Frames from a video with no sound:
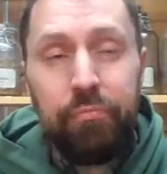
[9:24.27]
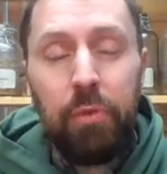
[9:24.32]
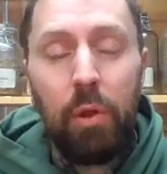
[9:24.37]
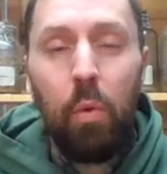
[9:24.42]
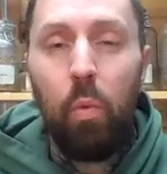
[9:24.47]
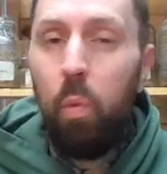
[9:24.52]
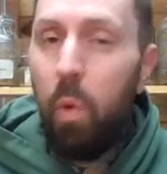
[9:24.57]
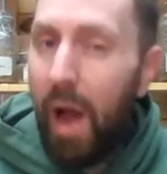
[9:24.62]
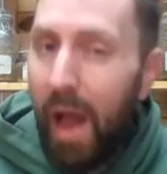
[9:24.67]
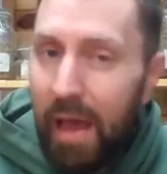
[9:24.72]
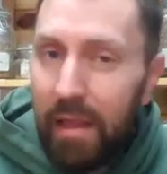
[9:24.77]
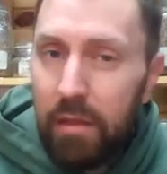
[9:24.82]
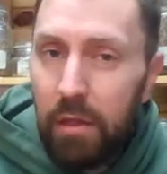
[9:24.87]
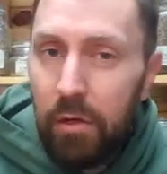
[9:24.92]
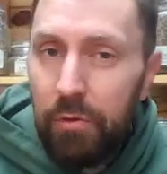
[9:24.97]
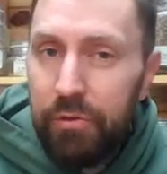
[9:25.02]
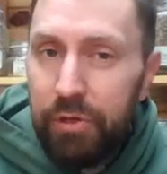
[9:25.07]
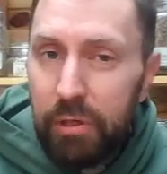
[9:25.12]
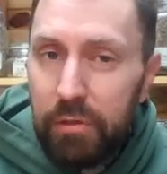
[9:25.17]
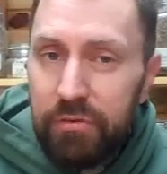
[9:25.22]
Why
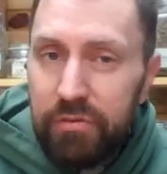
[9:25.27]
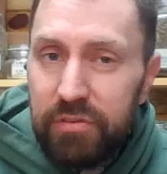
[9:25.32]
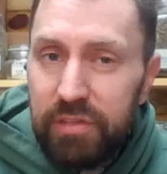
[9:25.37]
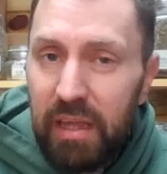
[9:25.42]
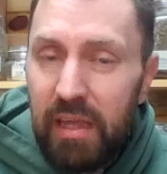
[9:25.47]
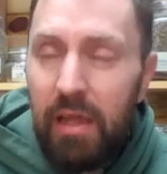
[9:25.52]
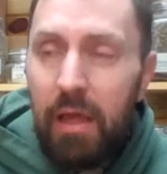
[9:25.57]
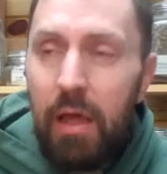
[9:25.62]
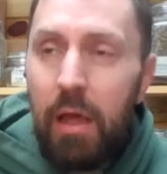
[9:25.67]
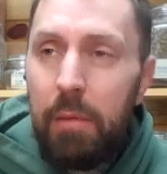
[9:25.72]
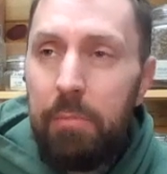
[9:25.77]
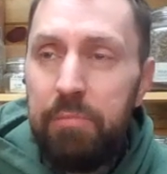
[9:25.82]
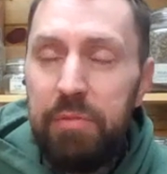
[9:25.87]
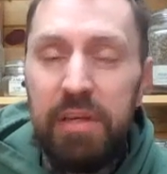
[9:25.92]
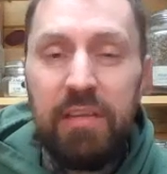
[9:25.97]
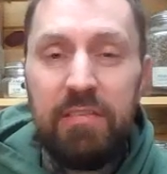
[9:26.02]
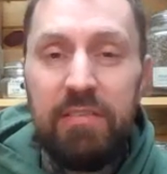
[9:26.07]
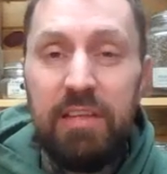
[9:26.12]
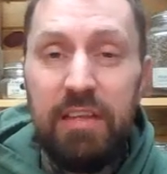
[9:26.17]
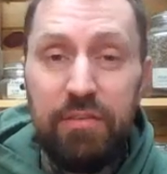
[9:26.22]
low dosing?
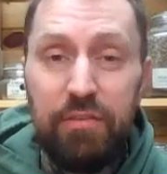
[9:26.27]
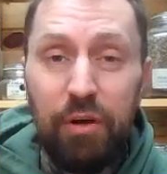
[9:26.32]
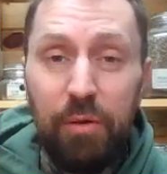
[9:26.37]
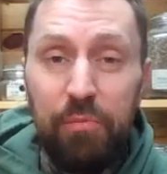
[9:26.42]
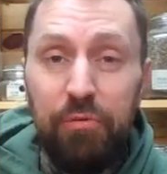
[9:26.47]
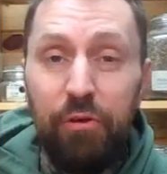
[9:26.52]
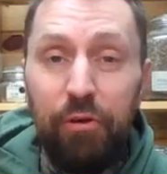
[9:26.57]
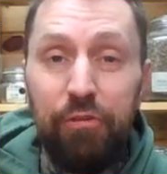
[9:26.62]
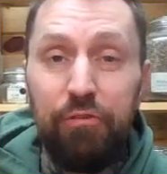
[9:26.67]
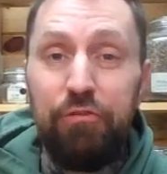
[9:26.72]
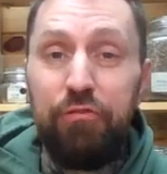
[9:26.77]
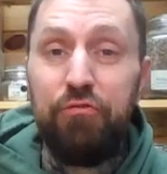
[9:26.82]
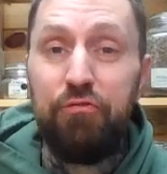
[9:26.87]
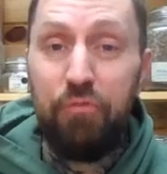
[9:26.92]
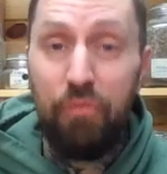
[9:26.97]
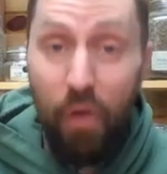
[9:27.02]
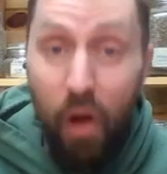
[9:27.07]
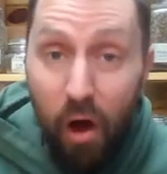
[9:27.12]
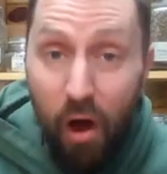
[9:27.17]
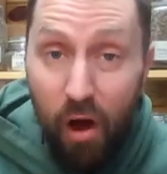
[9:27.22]
Because these herbs are
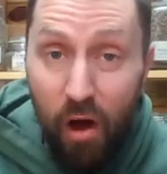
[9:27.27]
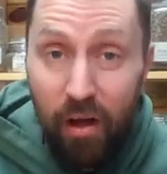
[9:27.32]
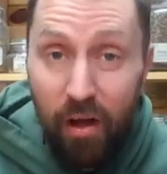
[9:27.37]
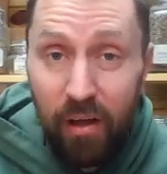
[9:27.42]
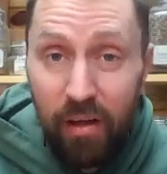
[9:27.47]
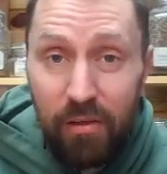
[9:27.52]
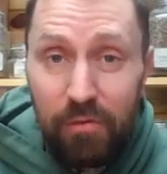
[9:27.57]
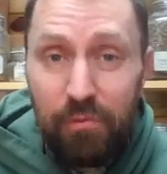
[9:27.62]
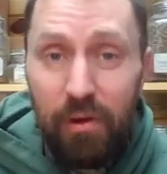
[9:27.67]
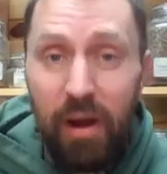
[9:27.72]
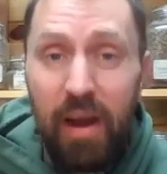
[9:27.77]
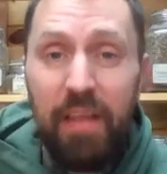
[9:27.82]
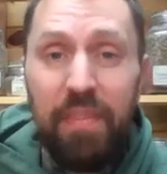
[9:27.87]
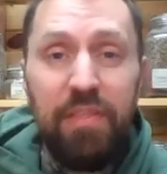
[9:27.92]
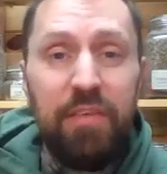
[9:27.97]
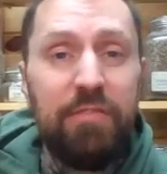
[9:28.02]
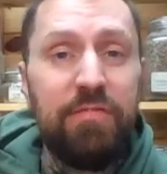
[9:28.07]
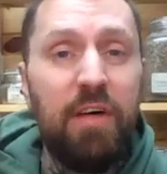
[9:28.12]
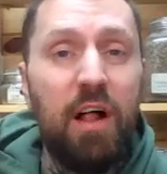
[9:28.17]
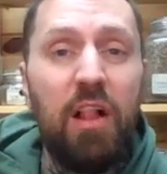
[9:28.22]
strong, right?
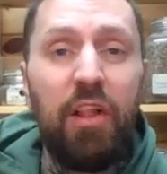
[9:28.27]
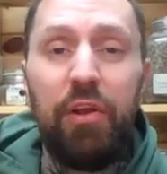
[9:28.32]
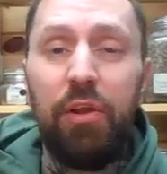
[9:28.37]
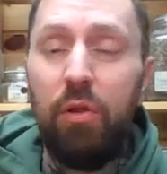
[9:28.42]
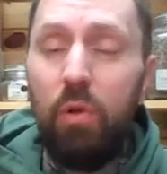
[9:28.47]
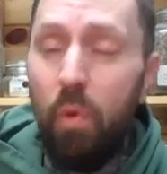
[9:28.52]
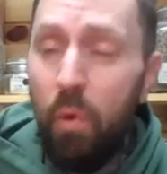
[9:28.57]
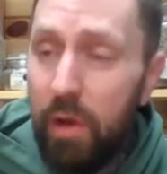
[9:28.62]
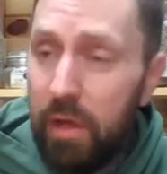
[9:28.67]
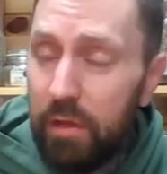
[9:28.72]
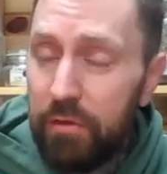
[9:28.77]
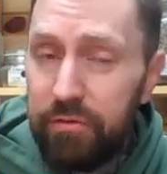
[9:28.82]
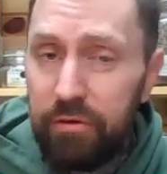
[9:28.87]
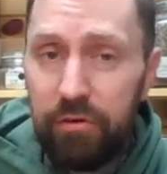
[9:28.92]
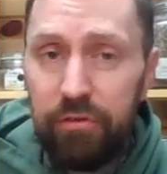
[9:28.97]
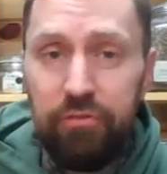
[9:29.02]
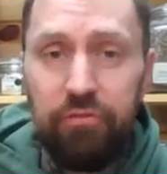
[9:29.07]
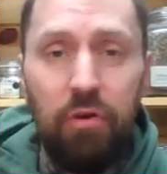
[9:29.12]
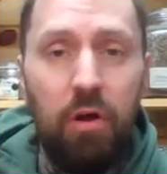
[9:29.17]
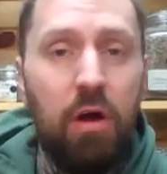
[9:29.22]
The volatile oils are
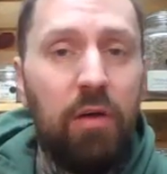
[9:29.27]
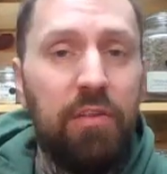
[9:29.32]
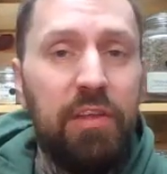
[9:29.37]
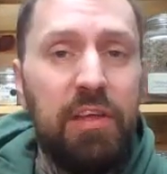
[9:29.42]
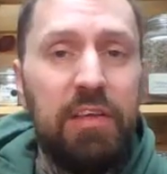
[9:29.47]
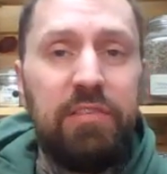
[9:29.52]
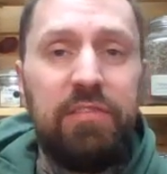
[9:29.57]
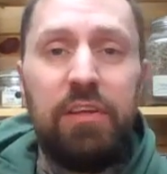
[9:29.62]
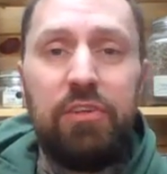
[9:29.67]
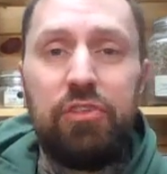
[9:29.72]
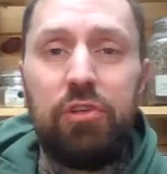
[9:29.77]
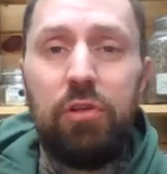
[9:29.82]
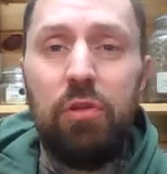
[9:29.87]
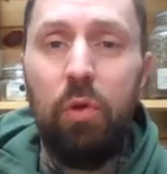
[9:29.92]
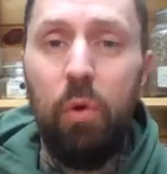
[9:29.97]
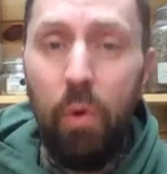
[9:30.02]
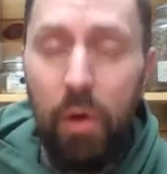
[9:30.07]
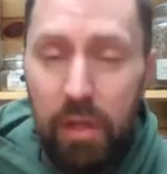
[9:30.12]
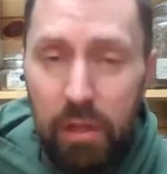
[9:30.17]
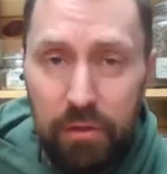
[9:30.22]
strong, the essential
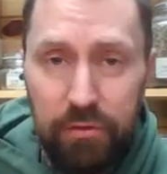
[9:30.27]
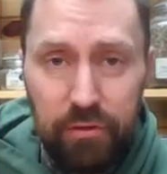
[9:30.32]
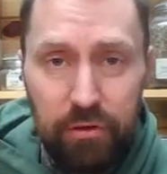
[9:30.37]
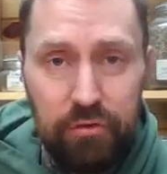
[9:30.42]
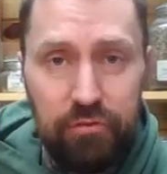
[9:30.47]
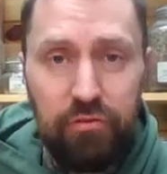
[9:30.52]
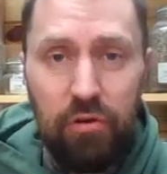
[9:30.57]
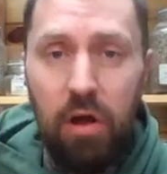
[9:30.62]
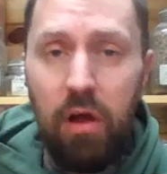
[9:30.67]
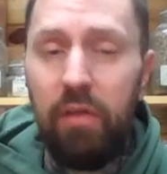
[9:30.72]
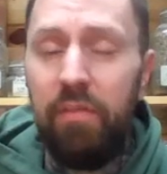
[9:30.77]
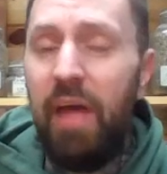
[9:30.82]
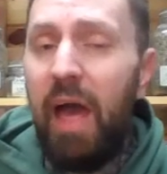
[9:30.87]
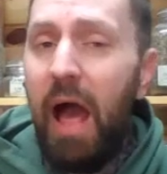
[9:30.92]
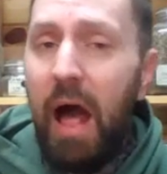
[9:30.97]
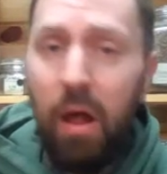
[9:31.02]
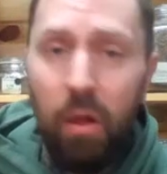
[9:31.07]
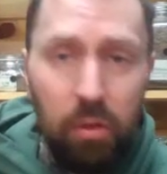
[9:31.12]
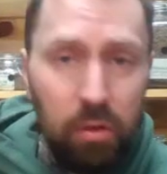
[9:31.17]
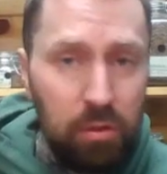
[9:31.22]
oils are strong, the
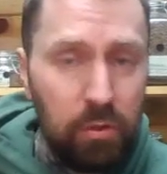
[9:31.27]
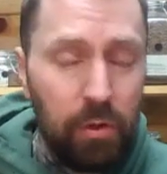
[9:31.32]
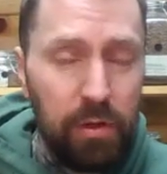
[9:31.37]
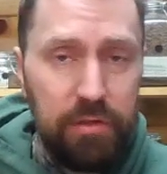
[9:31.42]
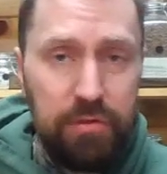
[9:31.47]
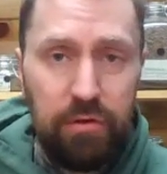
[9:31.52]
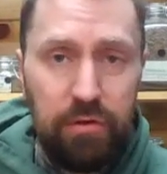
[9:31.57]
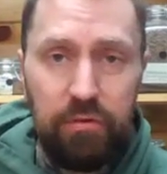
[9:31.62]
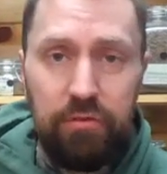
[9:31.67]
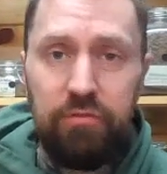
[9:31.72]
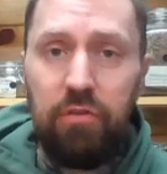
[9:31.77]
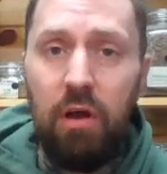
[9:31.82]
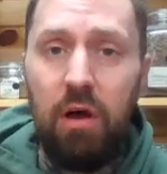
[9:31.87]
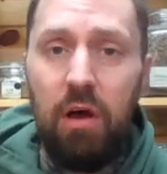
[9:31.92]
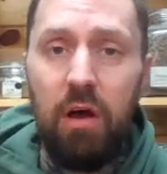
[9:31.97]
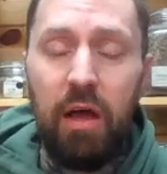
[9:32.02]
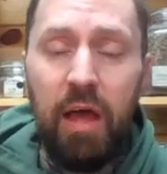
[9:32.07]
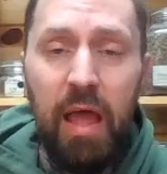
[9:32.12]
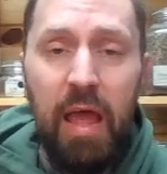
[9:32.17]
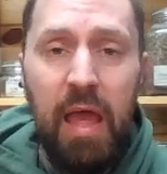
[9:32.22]
alkaloids are
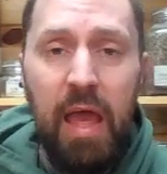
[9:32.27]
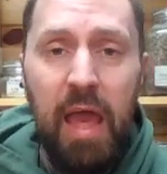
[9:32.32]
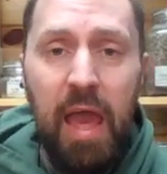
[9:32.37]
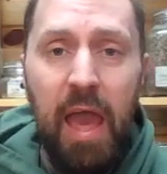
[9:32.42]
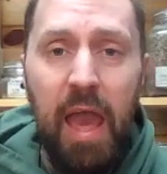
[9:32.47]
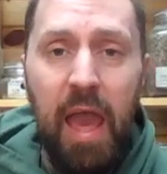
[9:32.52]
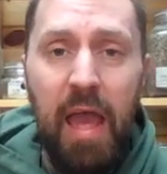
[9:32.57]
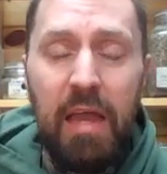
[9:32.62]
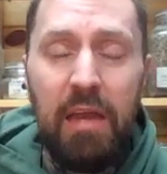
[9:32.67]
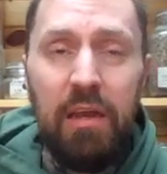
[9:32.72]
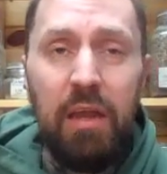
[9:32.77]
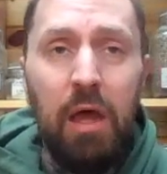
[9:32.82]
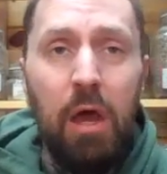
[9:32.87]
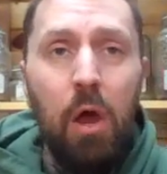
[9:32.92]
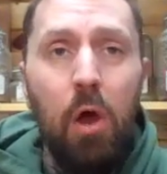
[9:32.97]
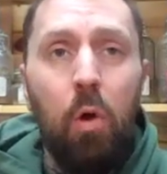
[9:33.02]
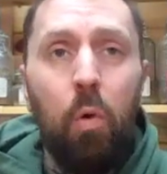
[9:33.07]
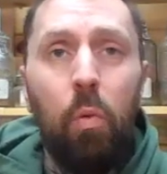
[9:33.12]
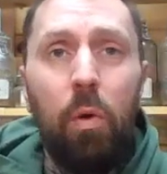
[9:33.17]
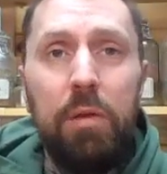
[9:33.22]
strong. And
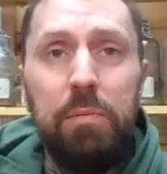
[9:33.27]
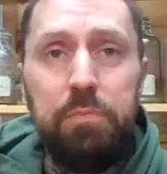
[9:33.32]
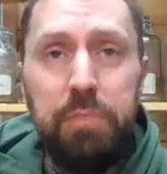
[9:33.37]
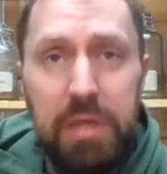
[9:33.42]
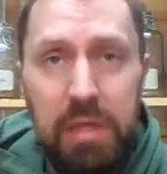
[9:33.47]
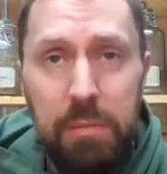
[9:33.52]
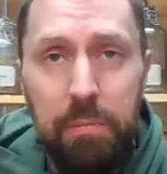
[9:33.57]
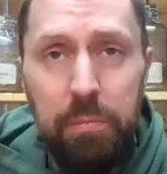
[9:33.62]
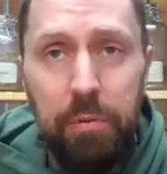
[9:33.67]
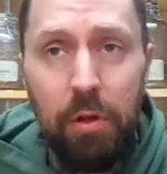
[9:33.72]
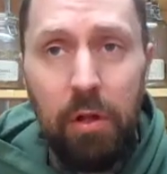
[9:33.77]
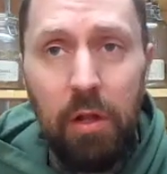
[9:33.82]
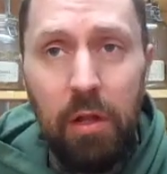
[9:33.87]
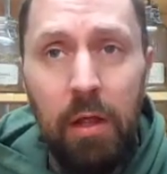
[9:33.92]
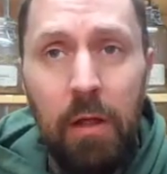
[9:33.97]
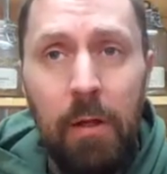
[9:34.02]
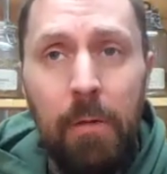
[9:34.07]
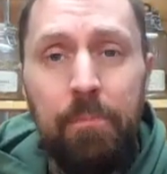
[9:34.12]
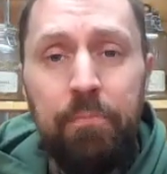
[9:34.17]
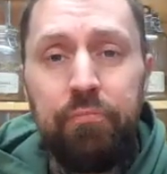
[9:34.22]
when
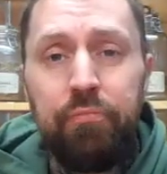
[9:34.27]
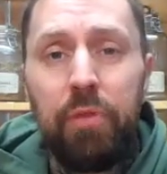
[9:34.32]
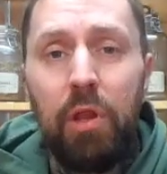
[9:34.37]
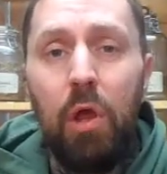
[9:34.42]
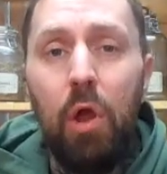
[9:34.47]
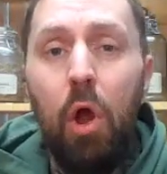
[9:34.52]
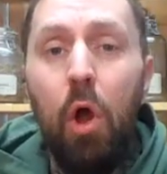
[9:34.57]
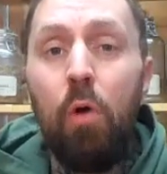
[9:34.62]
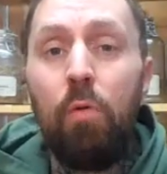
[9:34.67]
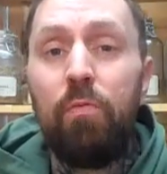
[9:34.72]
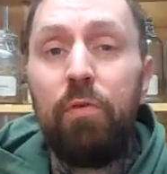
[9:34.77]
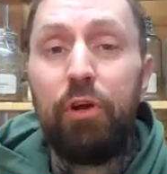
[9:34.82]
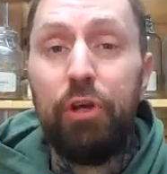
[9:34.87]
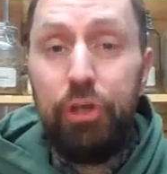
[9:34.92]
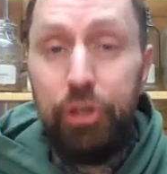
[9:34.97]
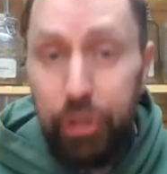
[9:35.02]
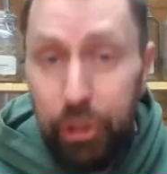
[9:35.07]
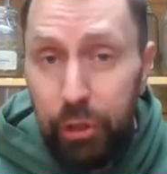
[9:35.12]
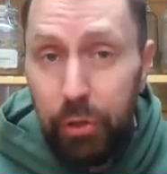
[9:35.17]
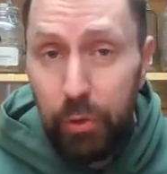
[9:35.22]
people
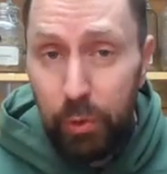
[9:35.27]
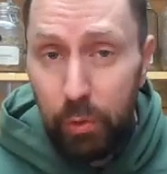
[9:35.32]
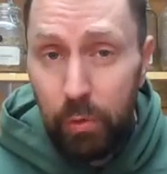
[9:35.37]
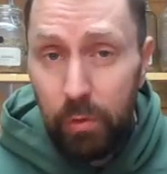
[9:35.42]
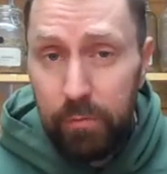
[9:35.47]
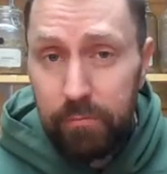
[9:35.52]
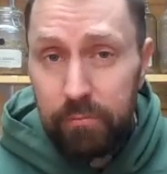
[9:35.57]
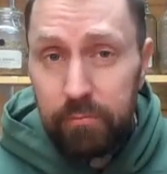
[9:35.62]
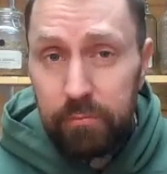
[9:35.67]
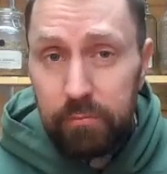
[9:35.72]
overdo